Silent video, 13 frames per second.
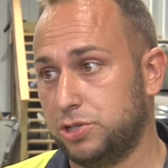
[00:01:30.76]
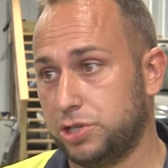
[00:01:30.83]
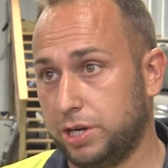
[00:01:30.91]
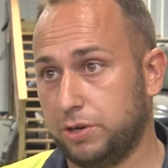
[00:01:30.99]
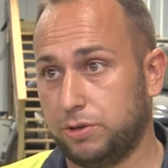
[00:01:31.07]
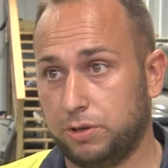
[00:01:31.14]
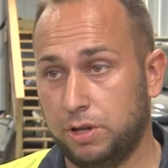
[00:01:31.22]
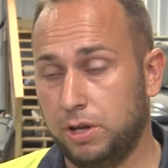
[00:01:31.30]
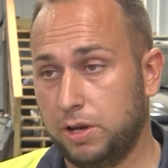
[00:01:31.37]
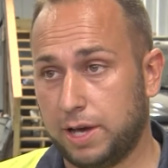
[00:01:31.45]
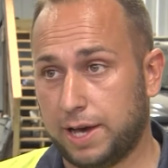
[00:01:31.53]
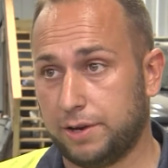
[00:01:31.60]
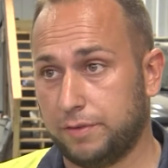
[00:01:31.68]
jail
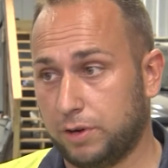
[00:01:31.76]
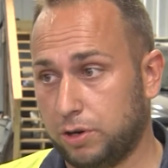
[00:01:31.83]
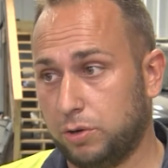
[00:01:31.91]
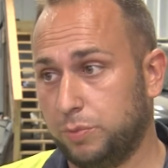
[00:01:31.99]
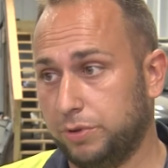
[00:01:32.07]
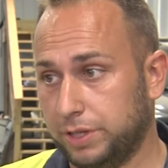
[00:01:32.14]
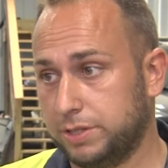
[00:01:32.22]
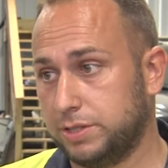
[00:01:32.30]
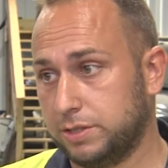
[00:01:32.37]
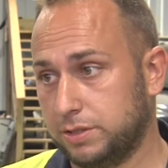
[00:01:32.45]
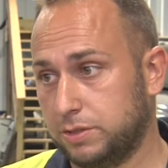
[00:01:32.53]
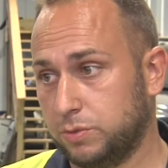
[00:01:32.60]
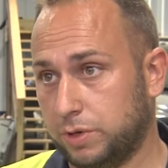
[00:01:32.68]
out of all
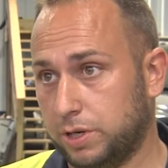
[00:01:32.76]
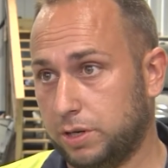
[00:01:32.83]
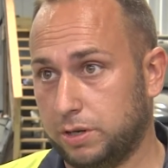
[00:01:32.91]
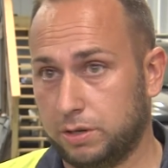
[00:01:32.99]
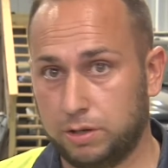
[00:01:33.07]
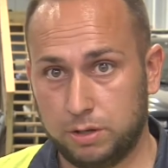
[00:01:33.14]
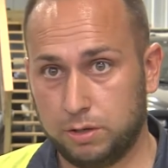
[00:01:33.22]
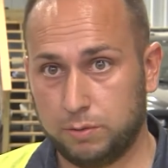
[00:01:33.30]
places where